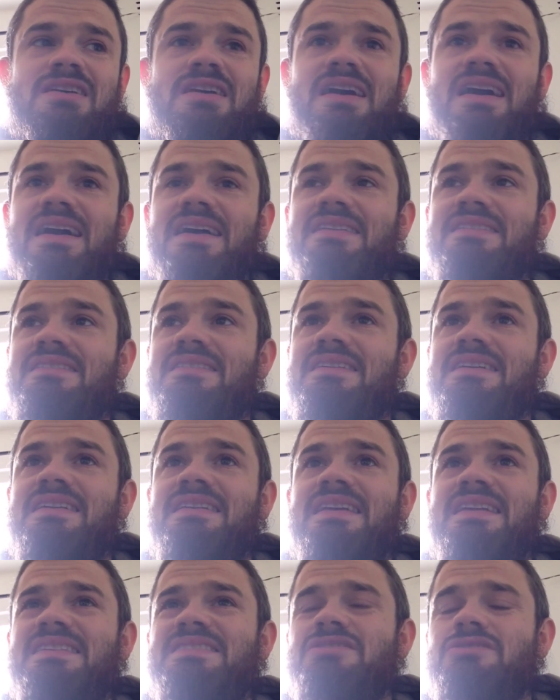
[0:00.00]
and
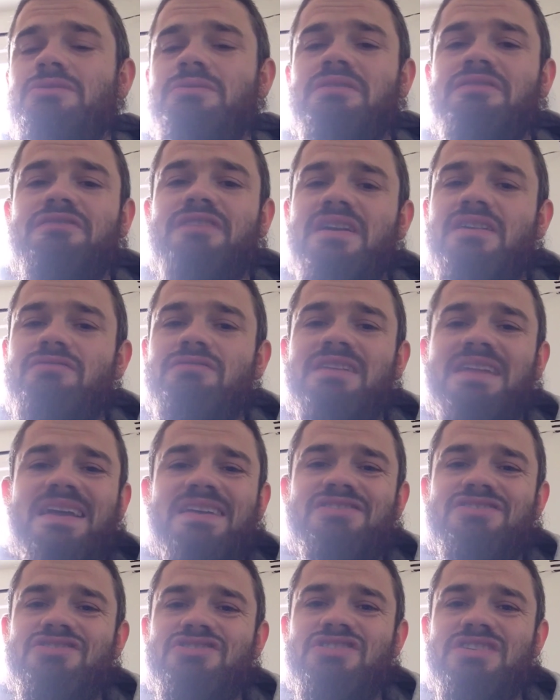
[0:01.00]
then it's going to affect
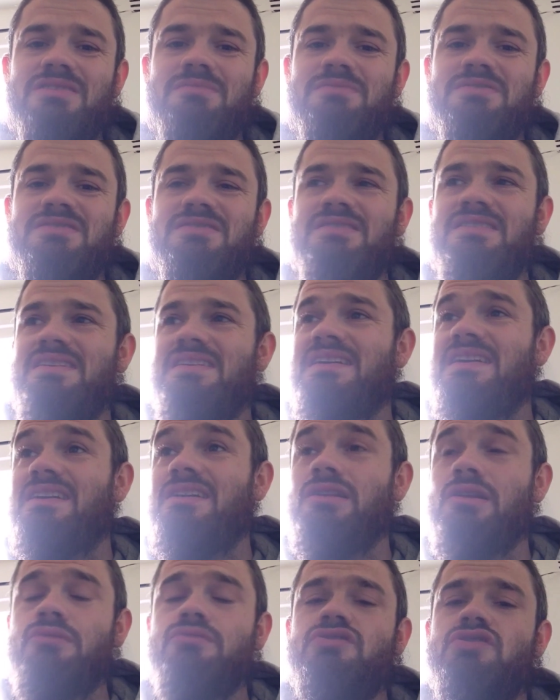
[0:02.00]
relationships in
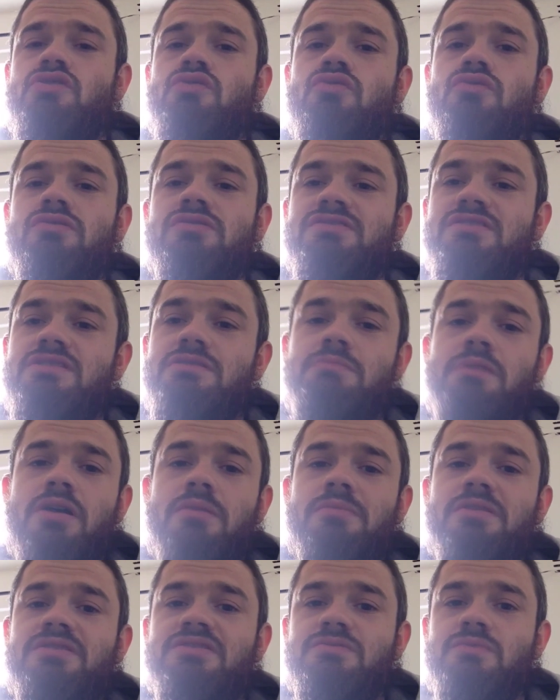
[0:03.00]
close quarters at the
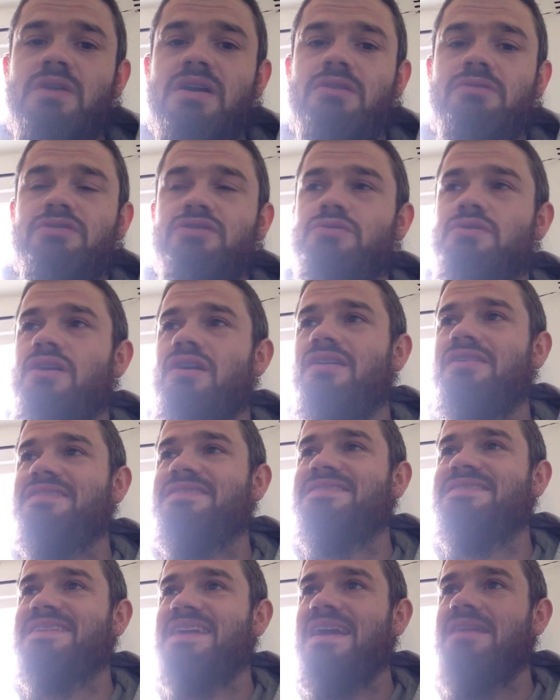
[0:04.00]
moment as well, and you can't
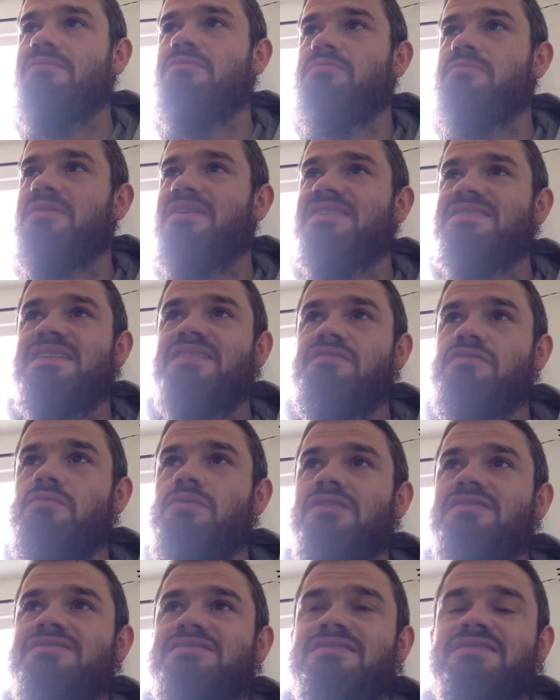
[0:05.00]
escape because
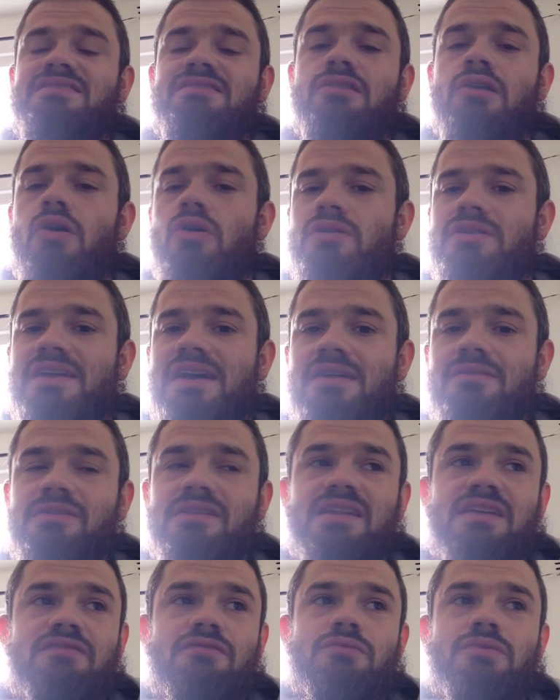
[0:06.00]
everyone's in lockdown
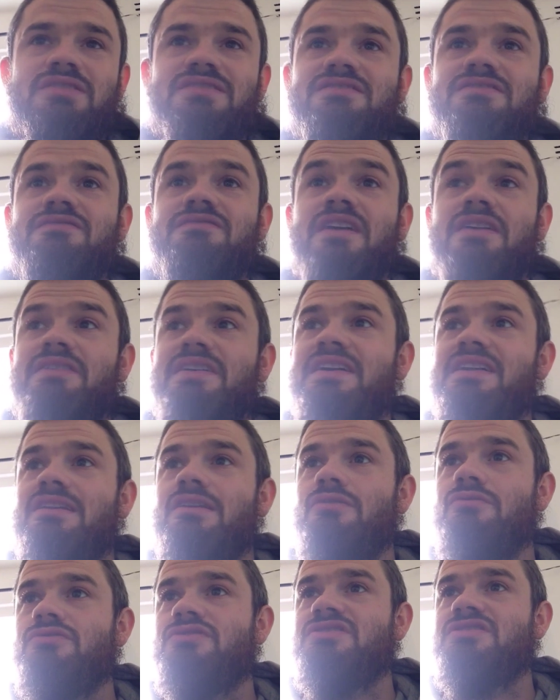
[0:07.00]
and everyone's very
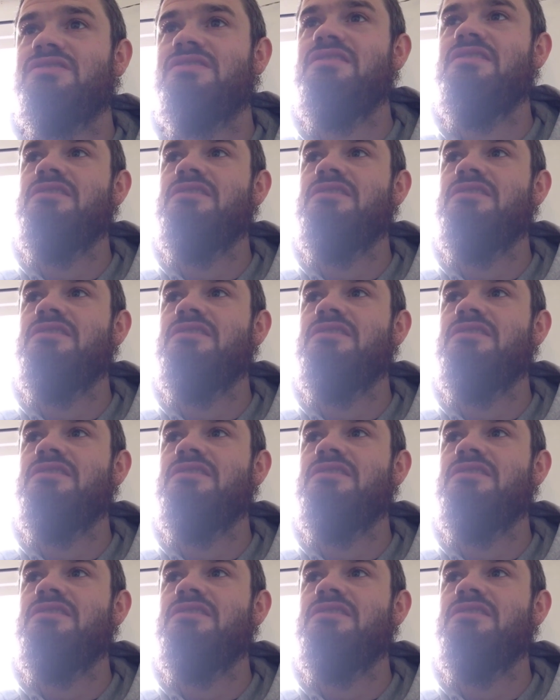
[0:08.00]
close,